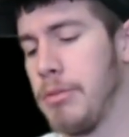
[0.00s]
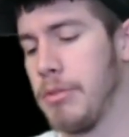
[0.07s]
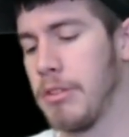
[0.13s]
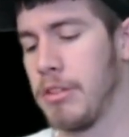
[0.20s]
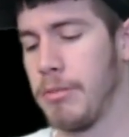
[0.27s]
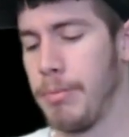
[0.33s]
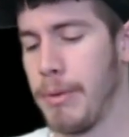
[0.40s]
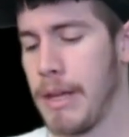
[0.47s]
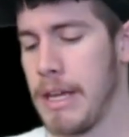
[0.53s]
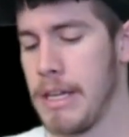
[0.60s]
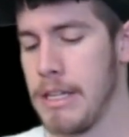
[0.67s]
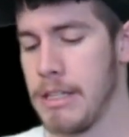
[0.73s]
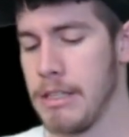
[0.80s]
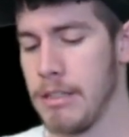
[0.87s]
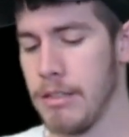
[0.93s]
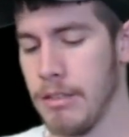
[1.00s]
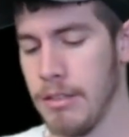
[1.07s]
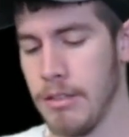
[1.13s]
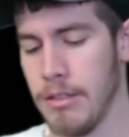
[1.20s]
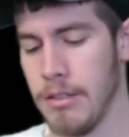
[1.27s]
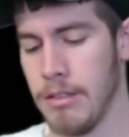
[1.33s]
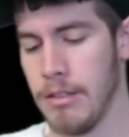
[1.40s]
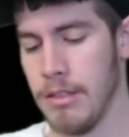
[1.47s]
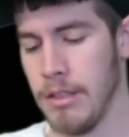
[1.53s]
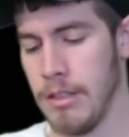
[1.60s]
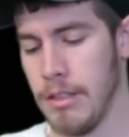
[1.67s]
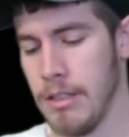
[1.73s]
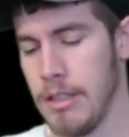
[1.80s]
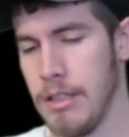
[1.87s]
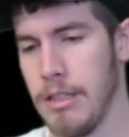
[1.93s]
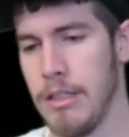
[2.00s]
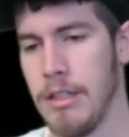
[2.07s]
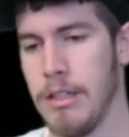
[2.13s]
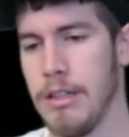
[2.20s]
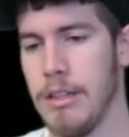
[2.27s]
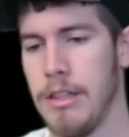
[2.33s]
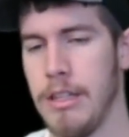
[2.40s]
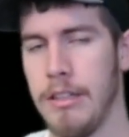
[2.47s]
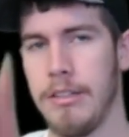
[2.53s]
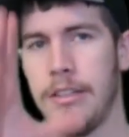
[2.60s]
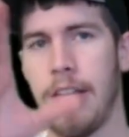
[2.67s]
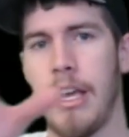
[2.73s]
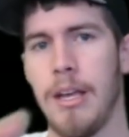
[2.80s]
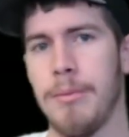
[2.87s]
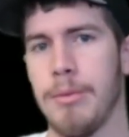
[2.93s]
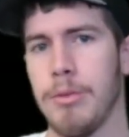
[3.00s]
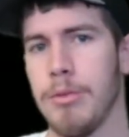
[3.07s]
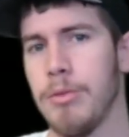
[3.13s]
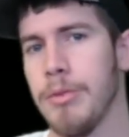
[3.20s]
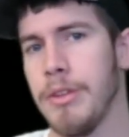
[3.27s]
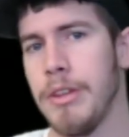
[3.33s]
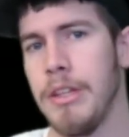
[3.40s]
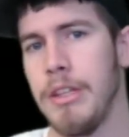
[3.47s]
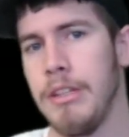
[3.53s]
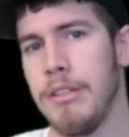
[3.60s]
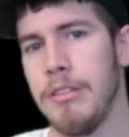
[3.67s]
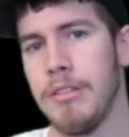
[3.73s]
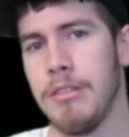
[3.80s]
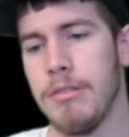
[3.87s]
explain this cable with this